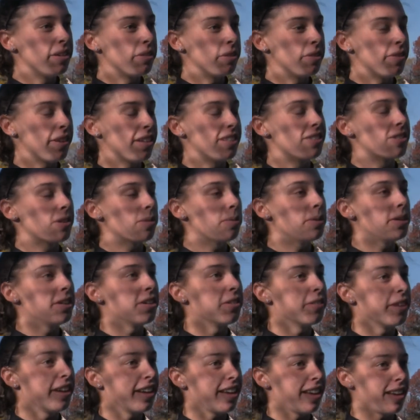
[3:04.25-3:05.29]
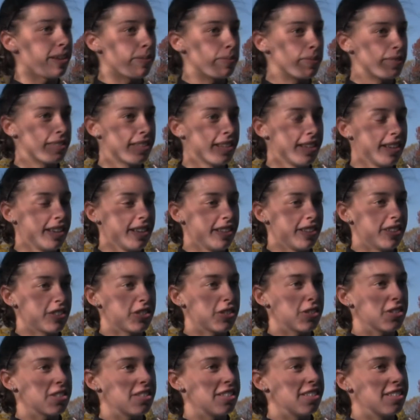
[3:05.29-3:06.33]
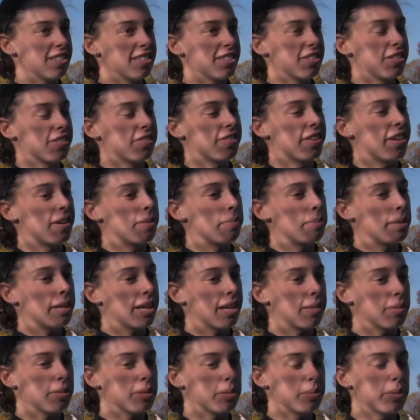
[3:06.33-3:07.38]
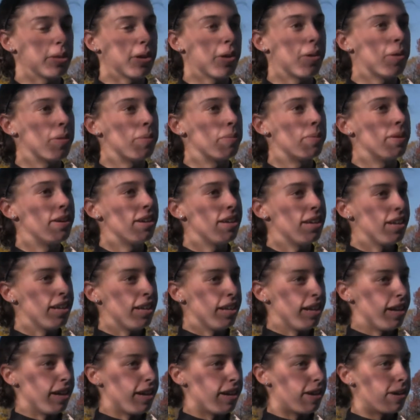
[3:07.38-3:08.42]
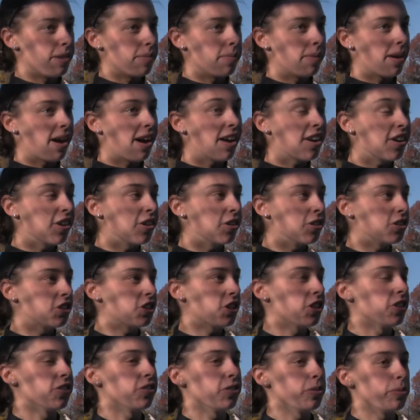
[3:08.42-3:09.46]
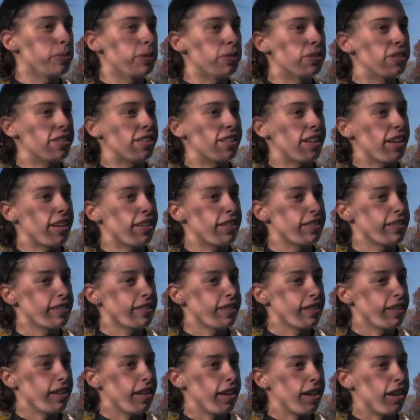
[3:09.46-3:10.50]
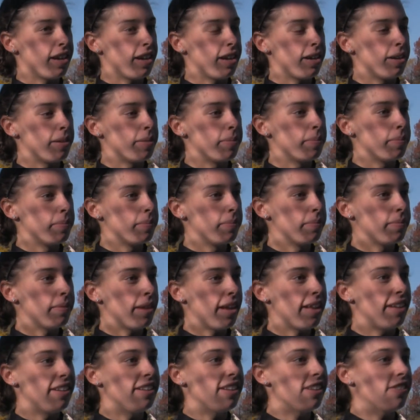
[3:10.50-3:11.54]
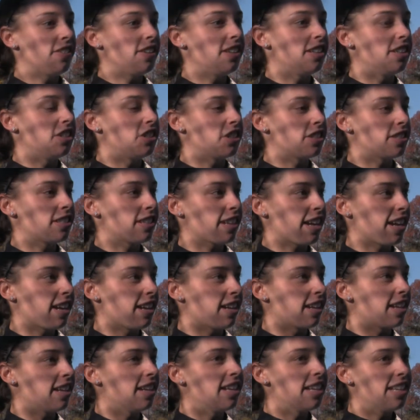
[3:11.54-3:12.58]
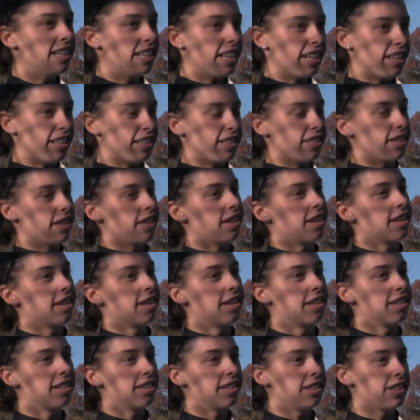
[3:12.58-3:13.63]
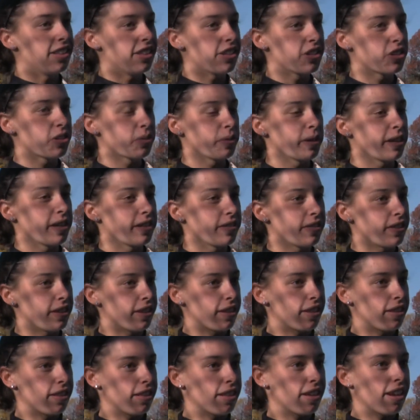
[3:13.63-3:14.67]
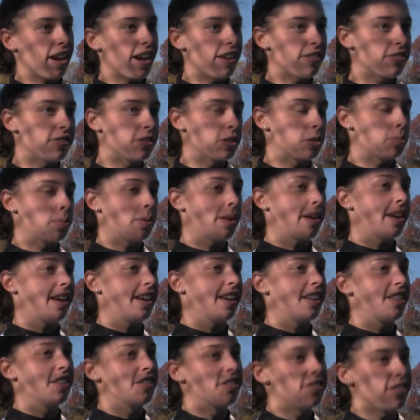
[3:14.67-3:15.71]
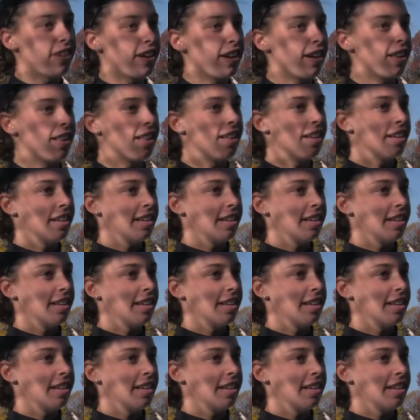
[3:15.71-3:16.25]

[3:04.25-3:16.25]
We've had so many away games this whole season so far, and being able to be home on our own turf will be really nice. And definitely just to kind of get into the swing of the conference play in the fall.